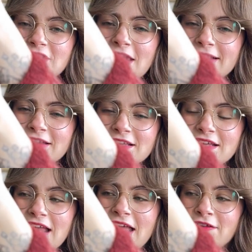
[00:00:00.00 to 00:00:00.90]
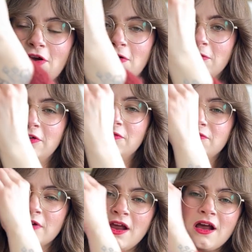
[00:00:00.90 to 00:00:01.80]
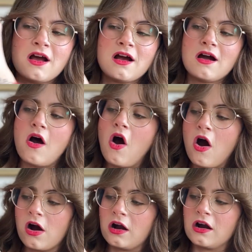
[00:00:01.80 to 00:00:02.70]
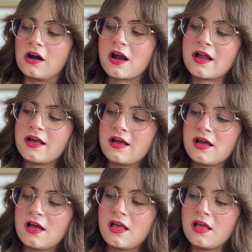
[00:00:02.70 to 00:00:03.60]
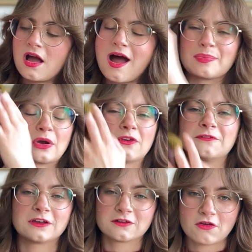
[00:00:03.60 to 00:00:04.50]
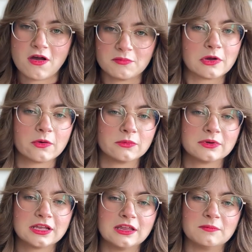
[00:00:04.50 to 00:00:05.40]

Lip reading: lilac, and olive are a perfect combo in